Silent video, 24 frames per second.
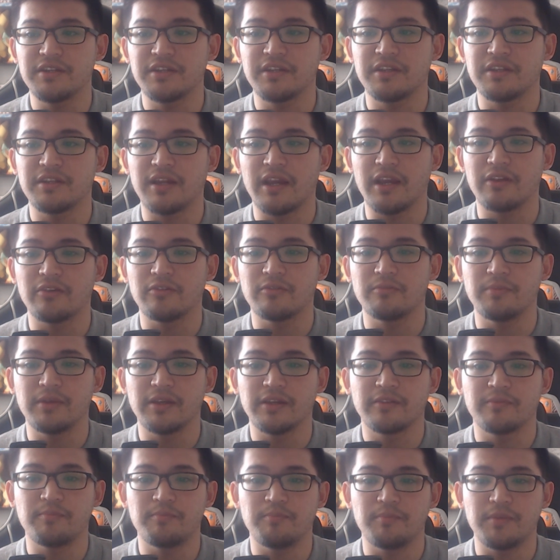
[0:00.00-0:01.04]
and Idol
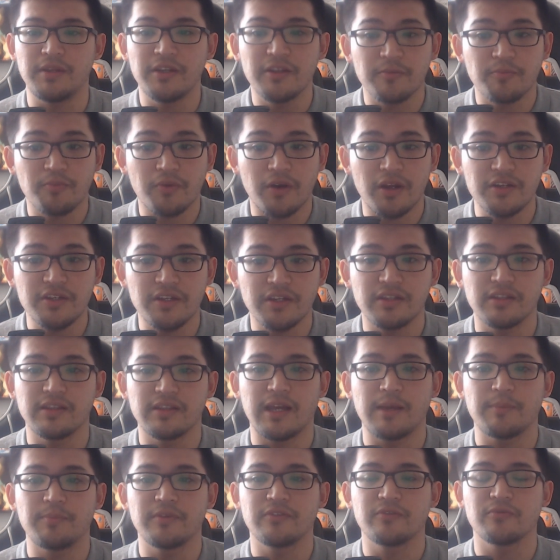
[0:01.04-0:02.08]
Mix media project
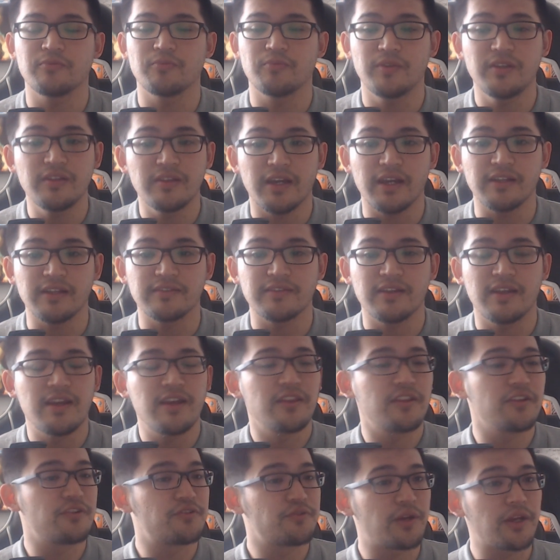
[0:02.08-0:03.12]
Lapis Relights.
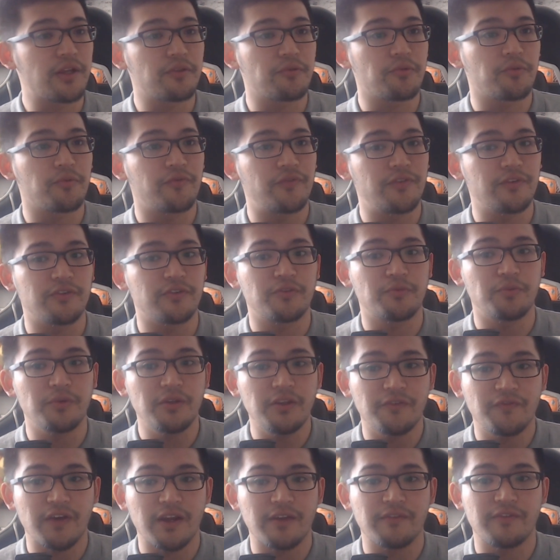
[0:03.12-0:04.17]
The trailer reveals
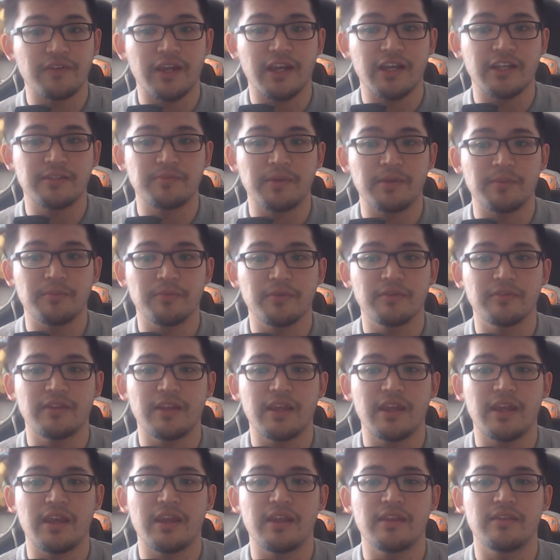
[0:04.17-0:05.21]
twenty-five cast members
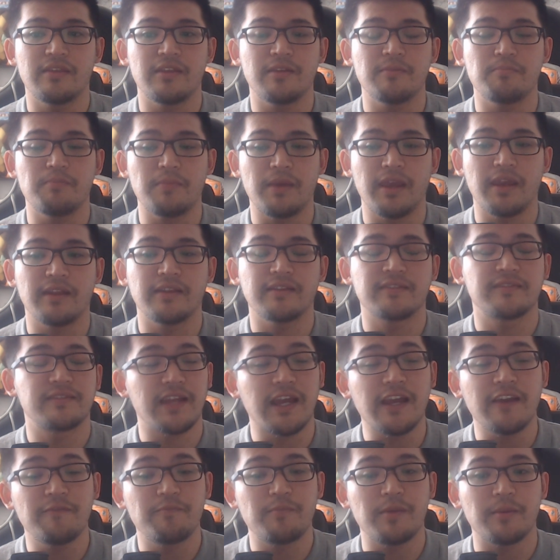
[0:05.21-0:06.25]
and the main
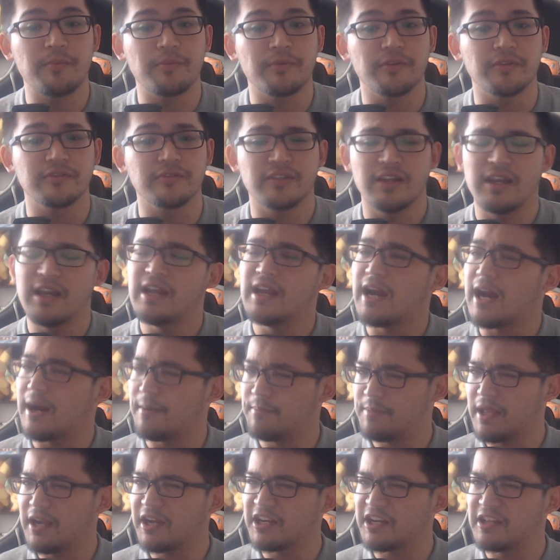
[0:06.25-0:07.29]
staff members. I'm
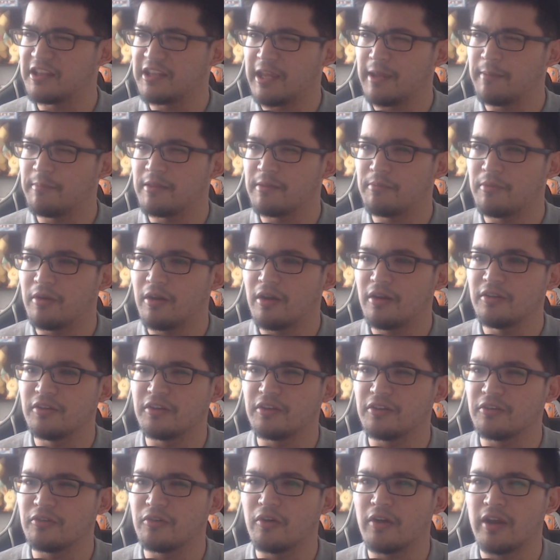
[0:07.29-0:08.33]
not going to name them all, you
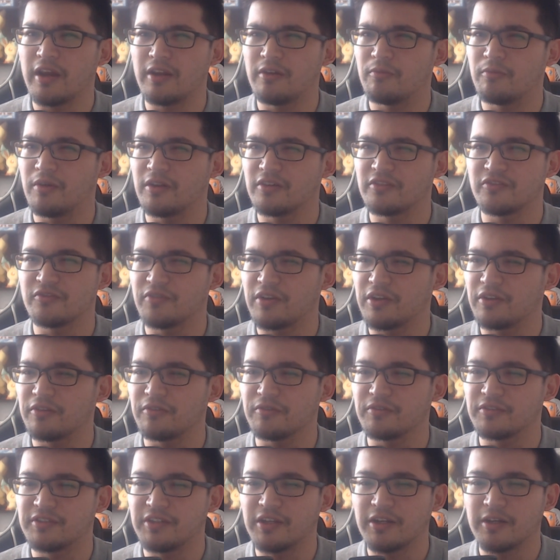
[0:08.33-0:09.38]
can go ahead and watch the trailer
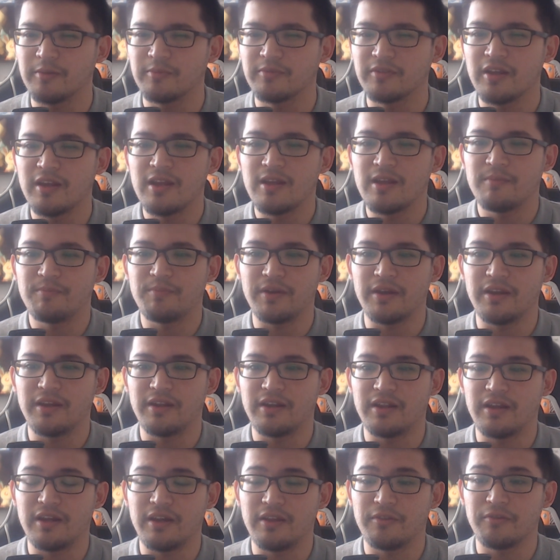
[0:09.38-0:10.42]
yourselves, but
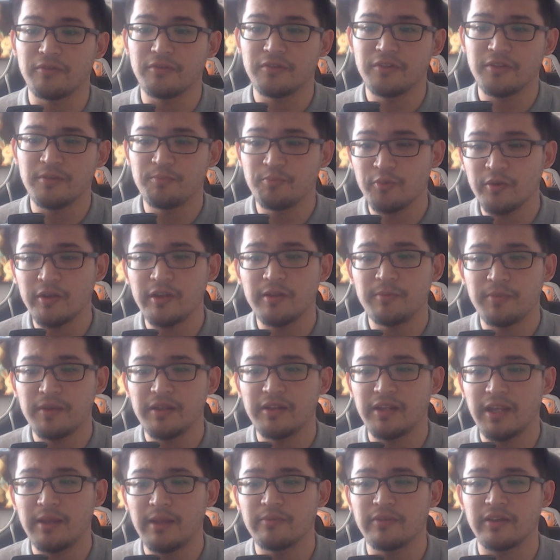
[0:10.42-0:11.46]
uh, there are some pretty big
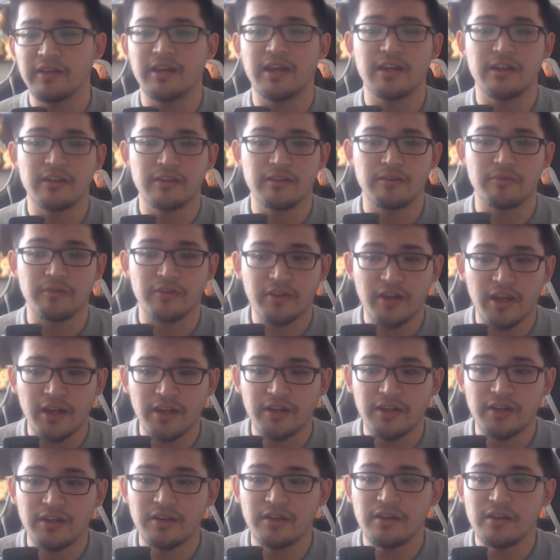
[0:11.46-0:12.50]
names like Hanazawa
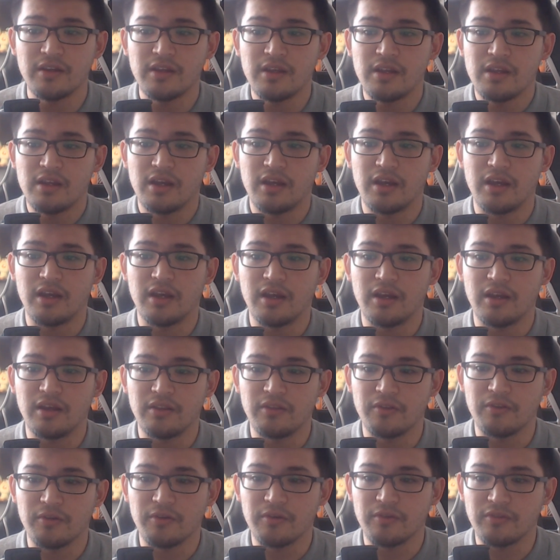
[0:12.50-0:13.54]
Kana, uh,
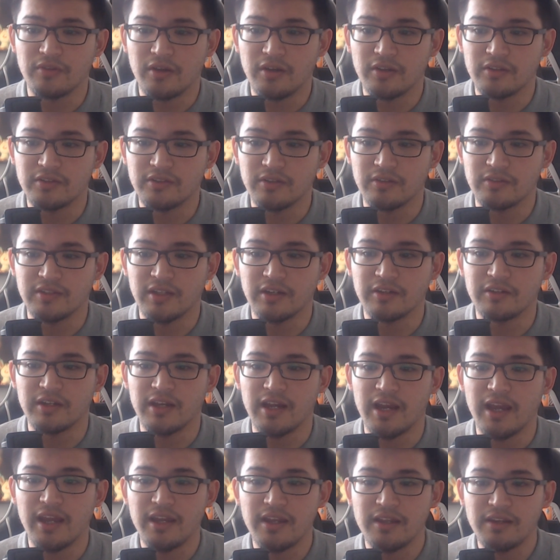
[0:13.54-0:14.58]
there's also
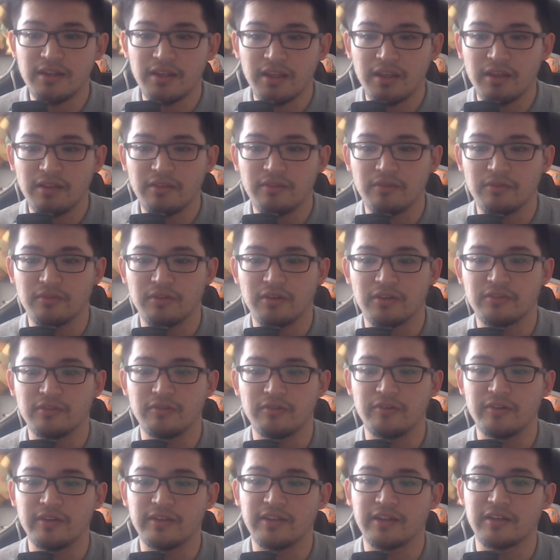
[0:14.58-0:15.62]
Sakura Ayane, there's also
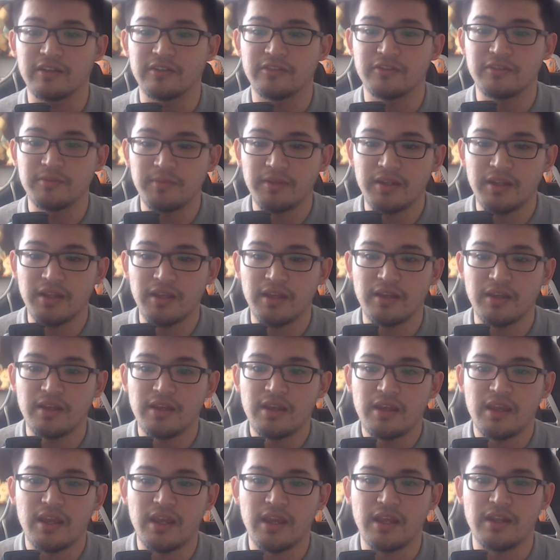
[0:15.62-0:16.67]
Uesaka Sumire,
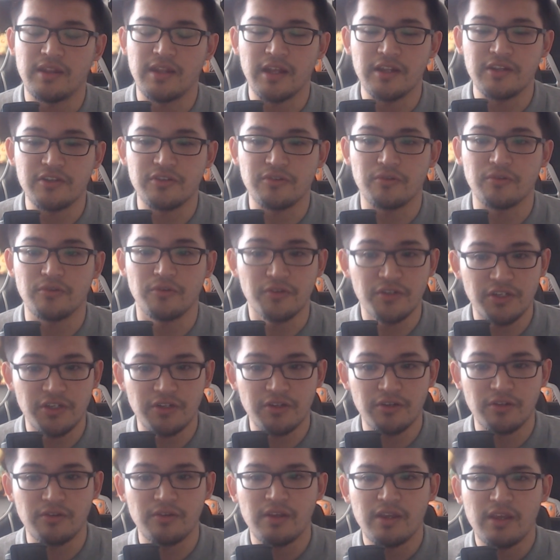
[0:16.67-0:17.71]
and Nanjo
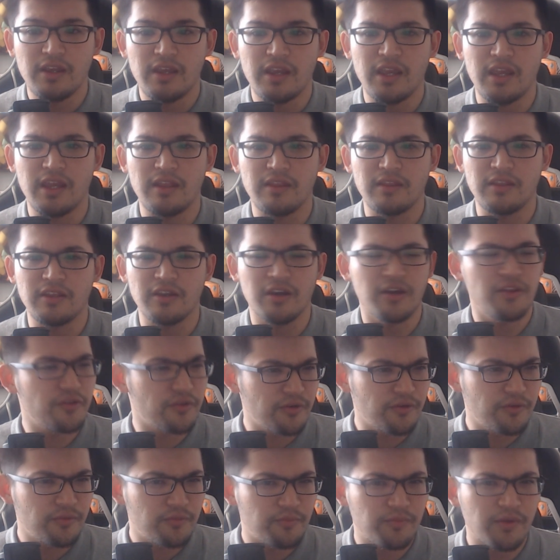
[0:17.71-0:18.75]
Yoshino, and the
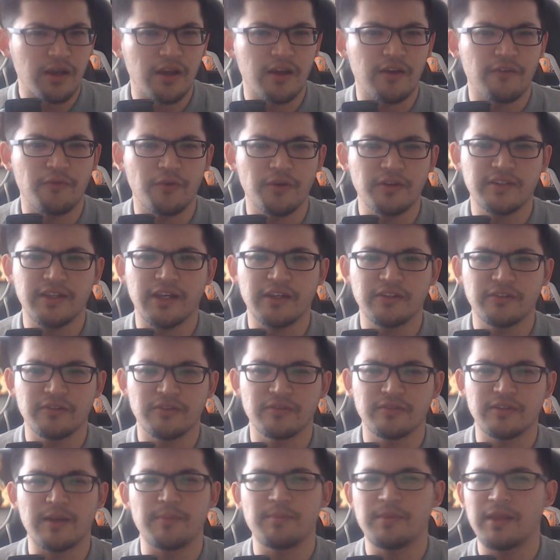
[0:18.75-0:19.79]
other uh, voice
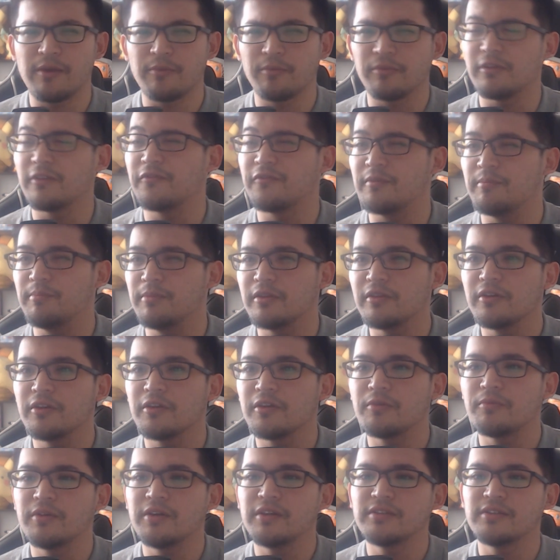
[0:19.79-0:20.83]
actors I'm not really
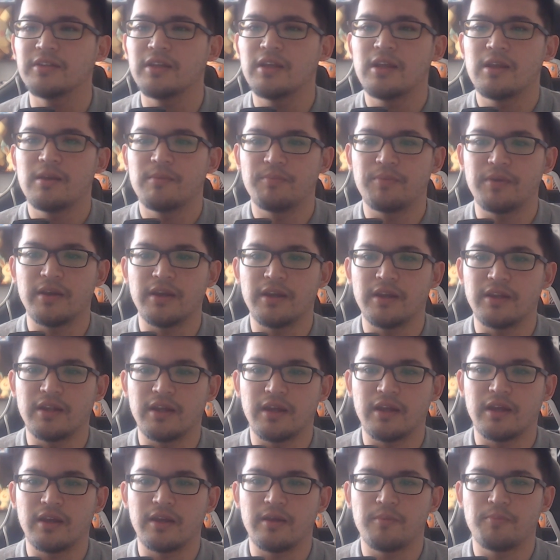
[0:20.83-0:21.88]
familiar with, but
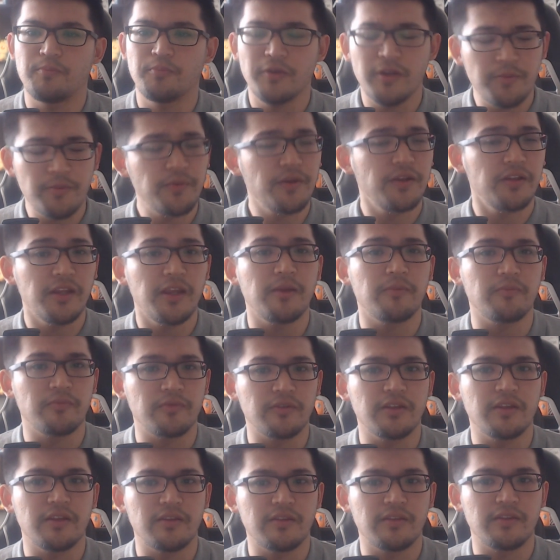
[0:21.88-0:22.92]
uh, pretty big names
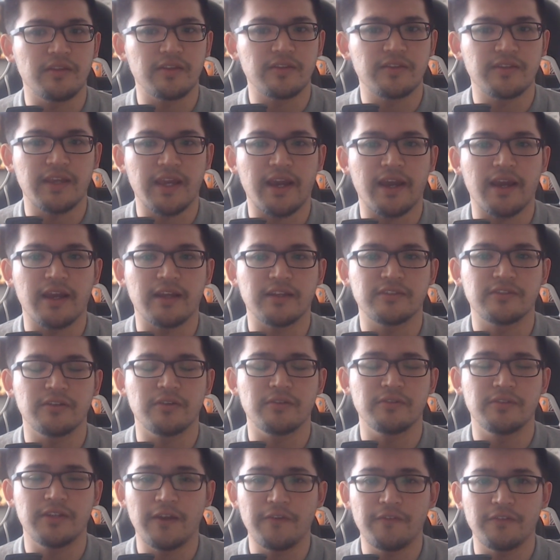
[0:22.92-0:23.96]
in this cast,
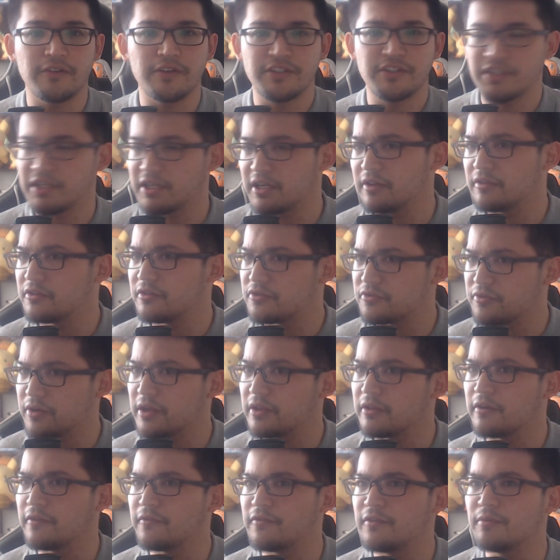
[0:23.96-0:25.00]
so definitely check out the
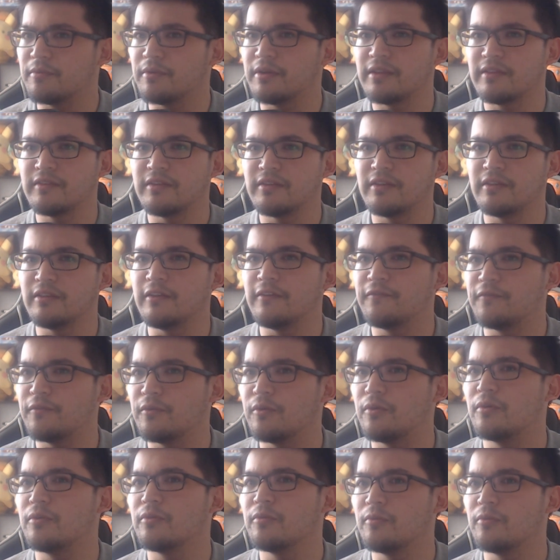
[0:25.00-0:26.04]
trailer if you want to see the full